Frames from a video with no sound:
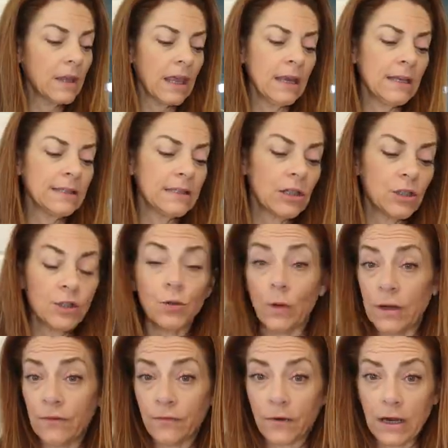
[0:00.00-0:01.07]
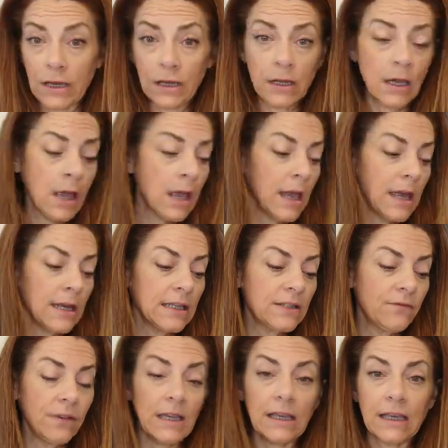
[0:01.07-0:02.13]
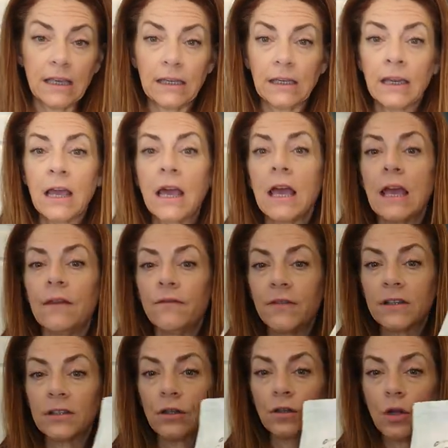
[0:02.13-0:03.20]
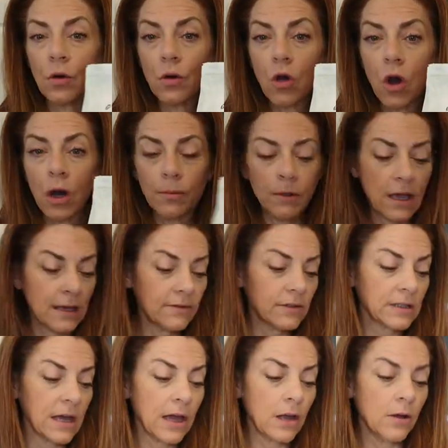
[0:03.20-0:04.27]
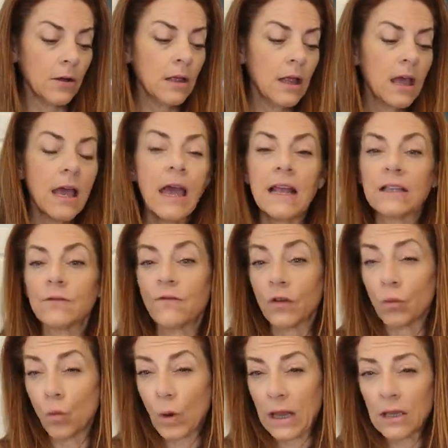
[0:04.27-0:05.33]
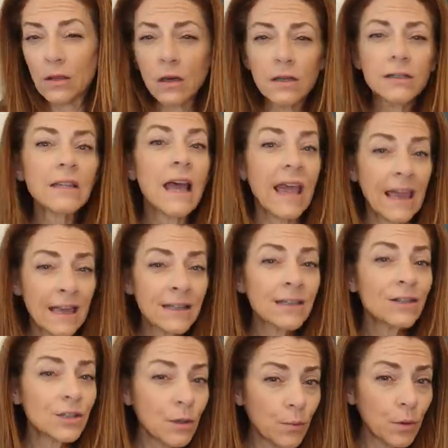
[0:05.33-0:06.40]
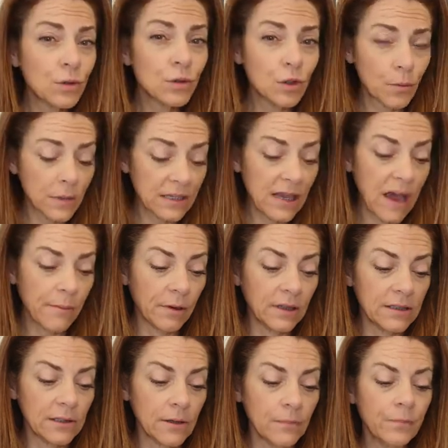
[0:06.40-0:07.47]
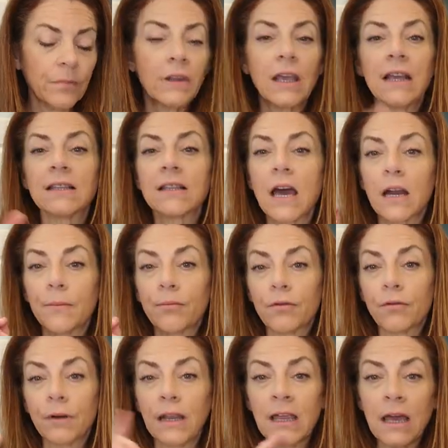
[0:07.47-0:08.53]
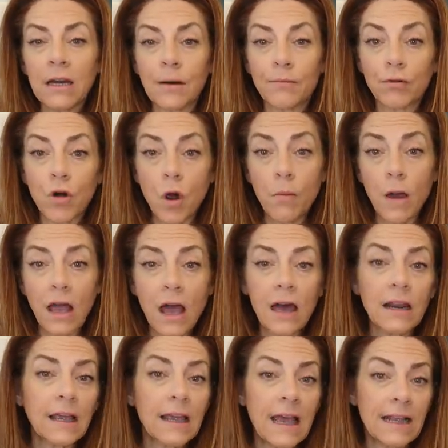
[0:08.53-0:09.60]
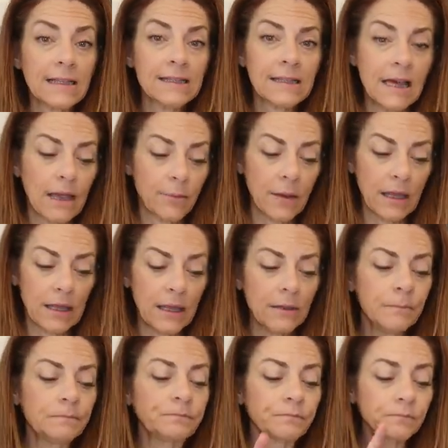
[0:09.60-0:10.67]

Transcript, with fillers: It is soy free, it is vegan, it fits a low carb lifestyle, it's for weight loss and to boost your metabolism. It's got a pre and a probiotic enzyme in it.